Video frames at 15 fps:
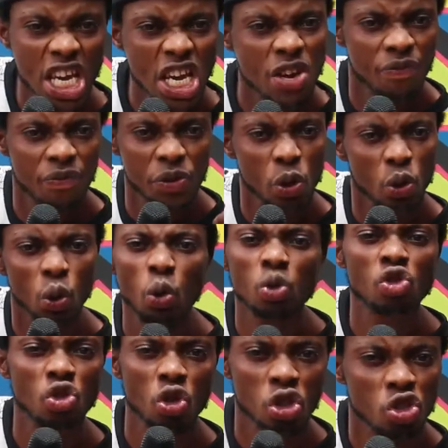If you
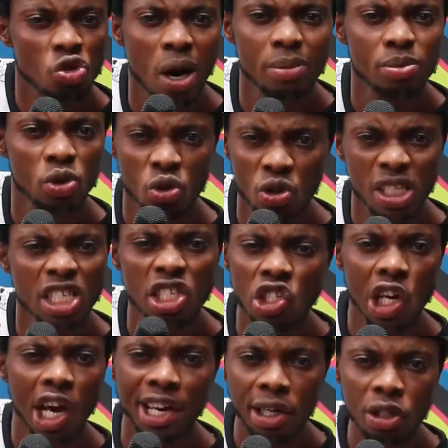don't subscribe to this
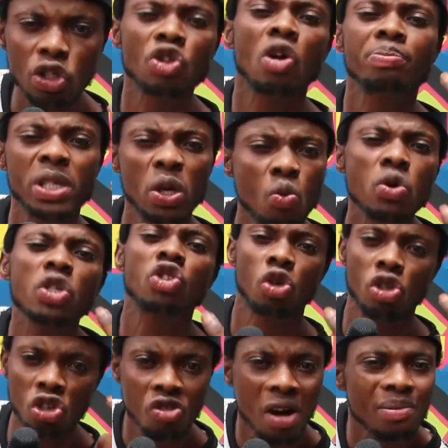channel, something will
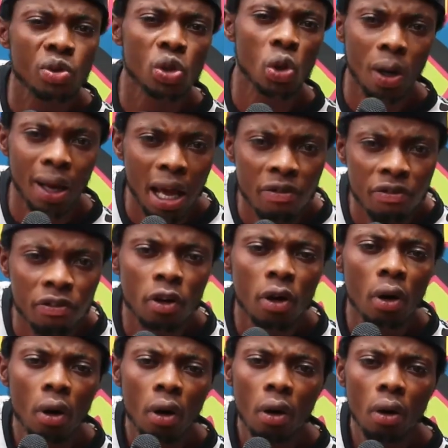subscribe to your life.
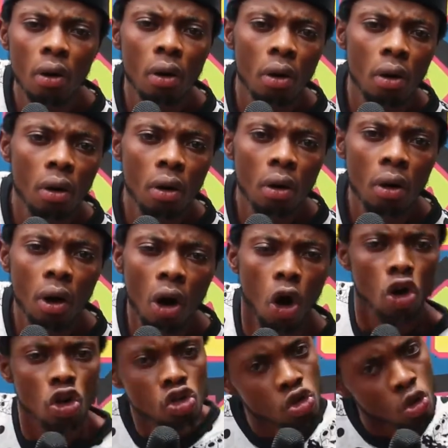
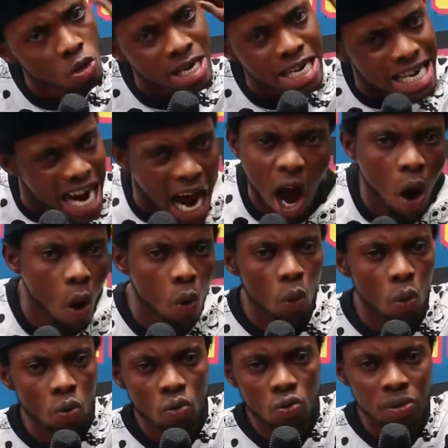So
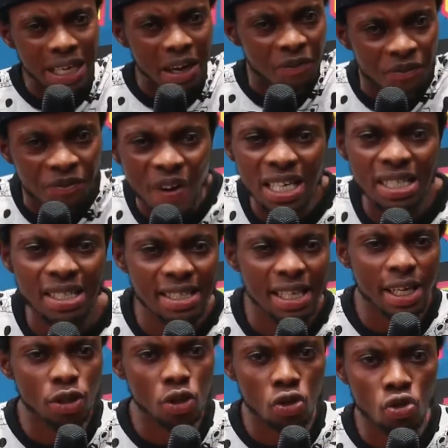now, the first
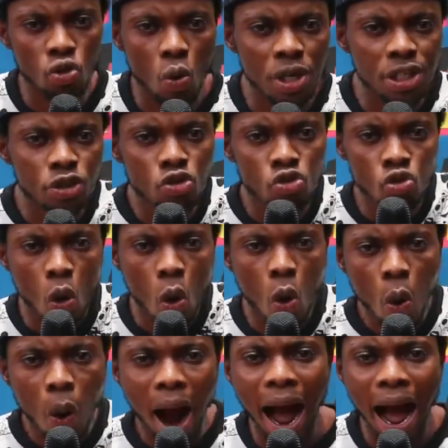thing you do is
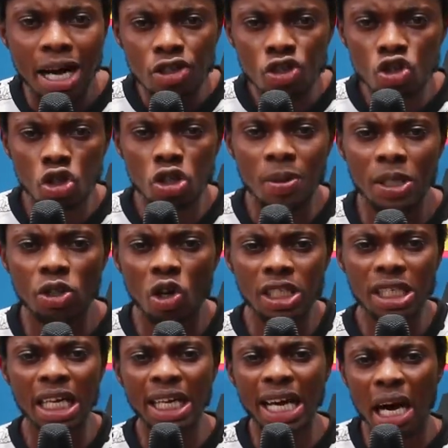go and subscribe.
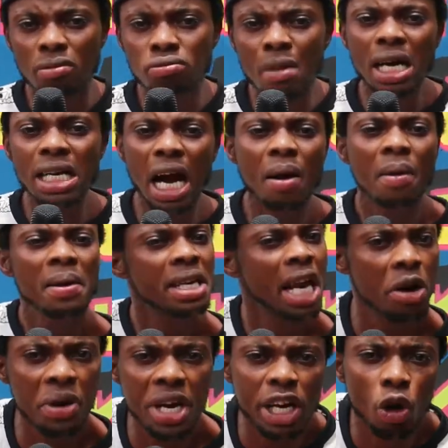Just click and pack up.
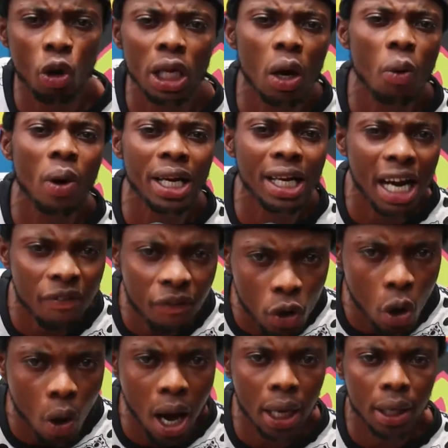Then they collect $1 for
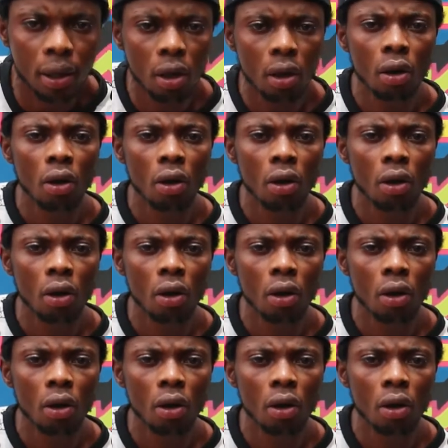your hand.